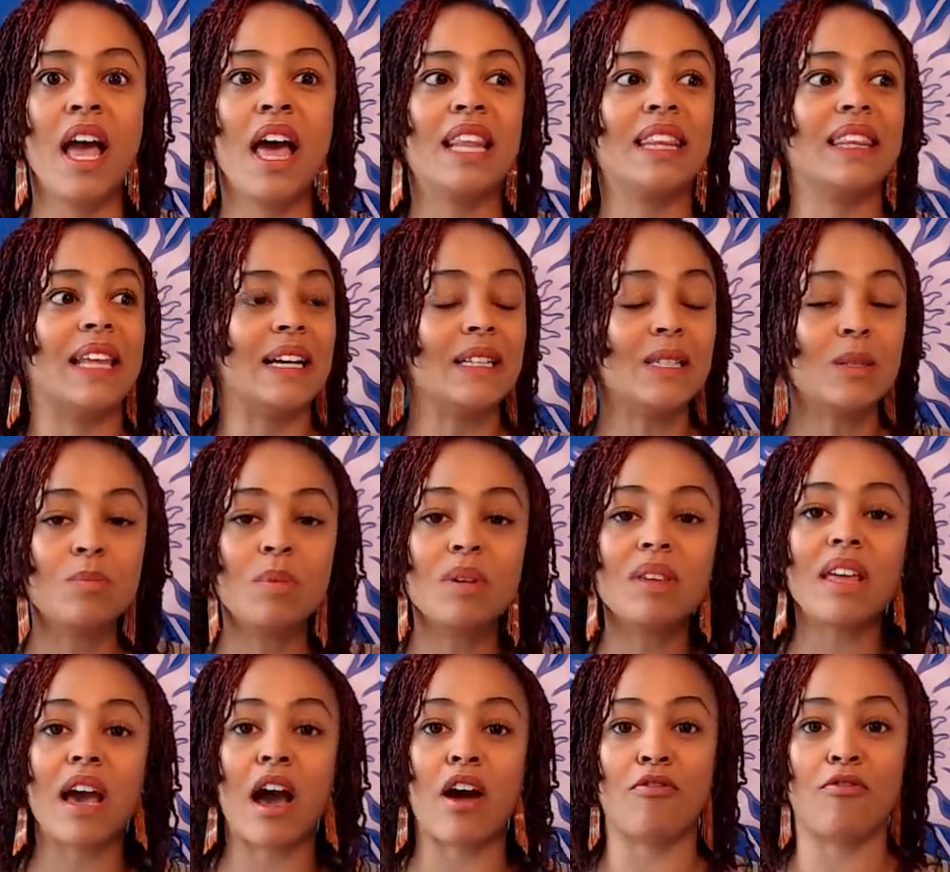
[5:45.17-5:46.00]
Let's be
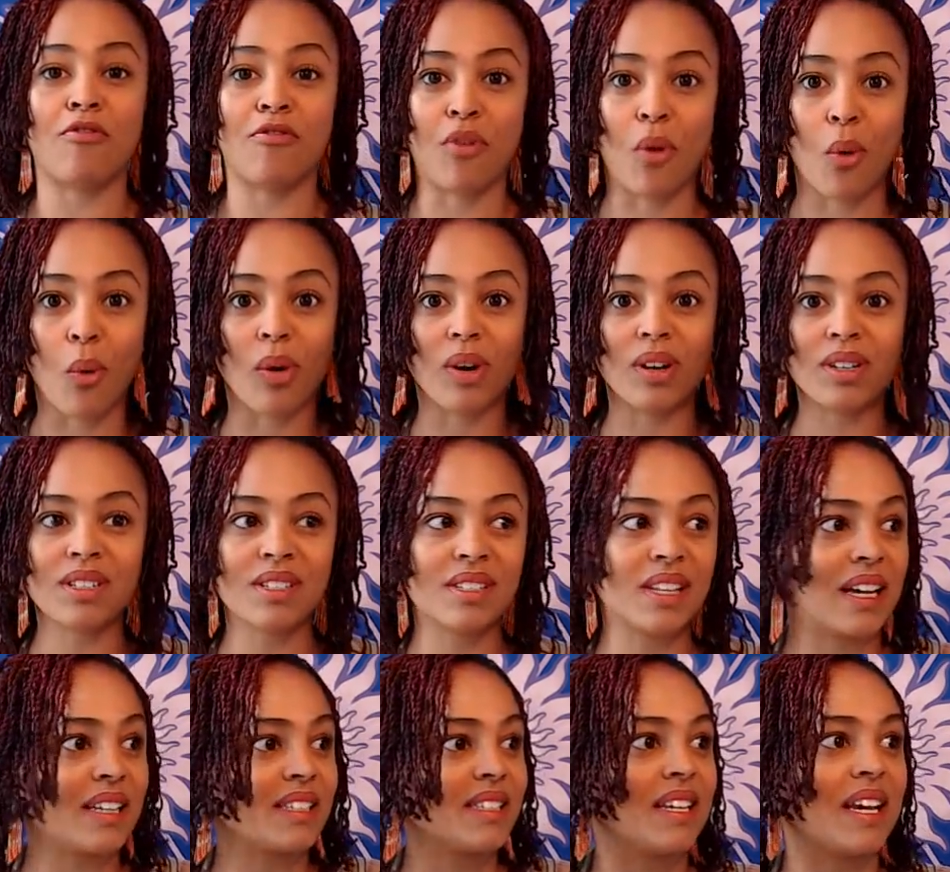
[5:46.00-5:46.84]
that force
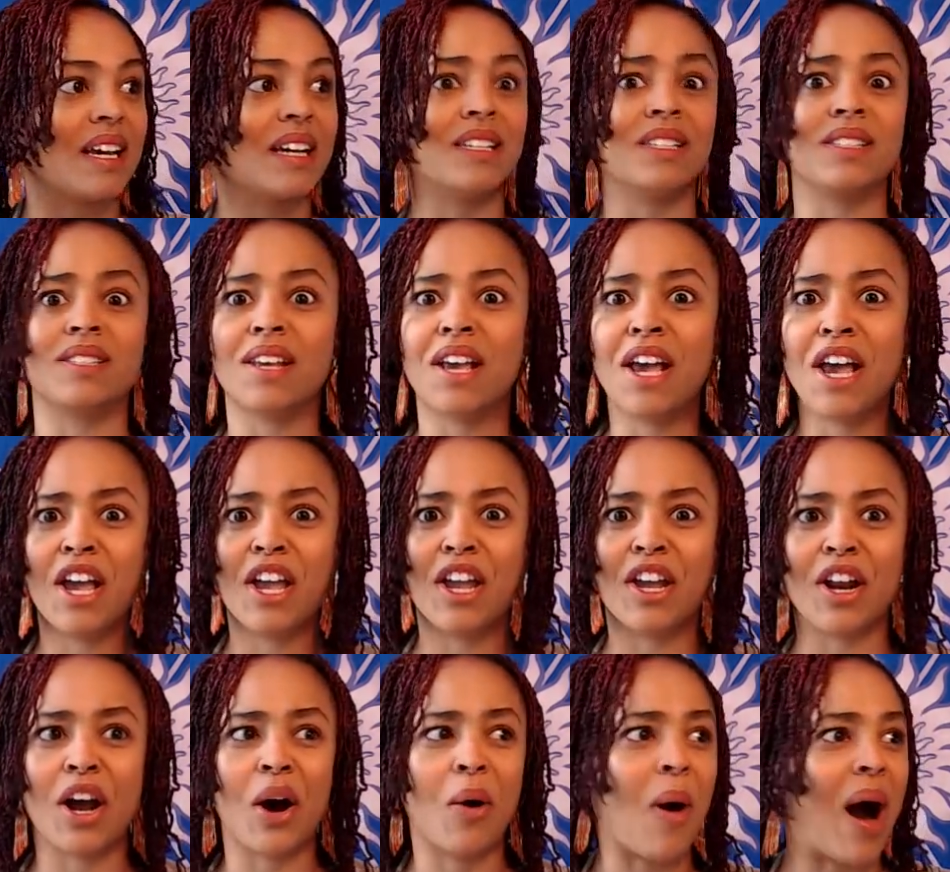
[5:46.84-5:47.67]
that says,
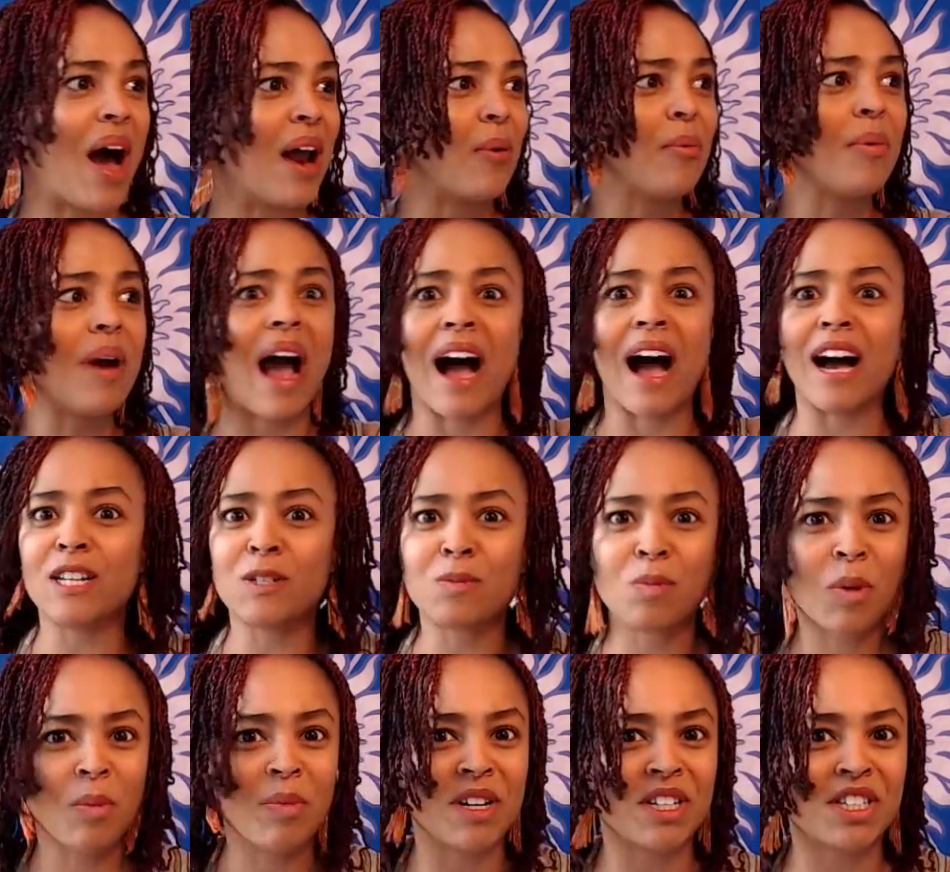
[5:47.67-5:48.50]
you know, I don't
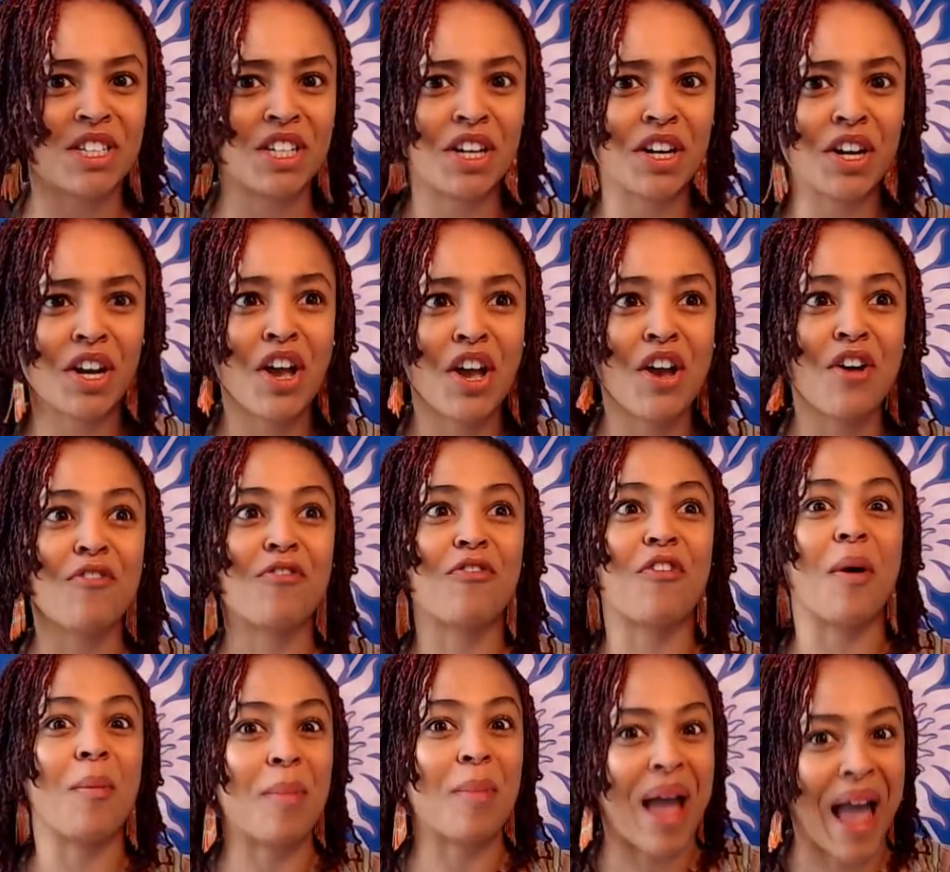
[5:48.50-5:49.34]
ask permission
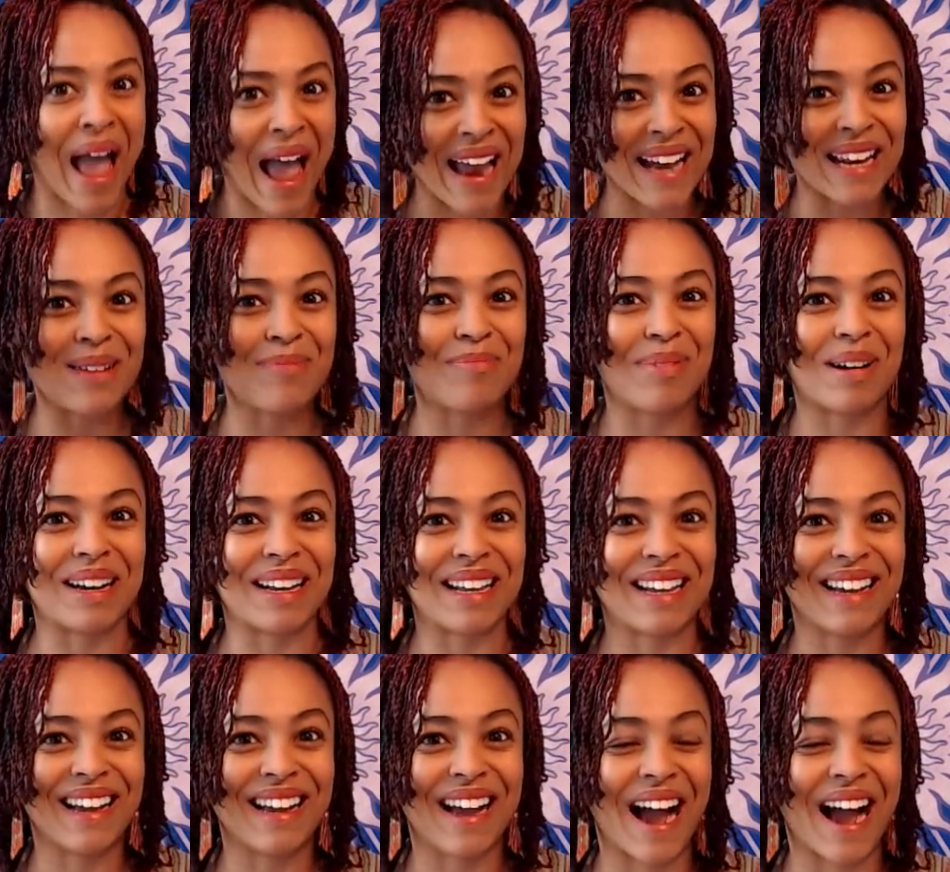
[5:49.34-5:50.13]
from anybody.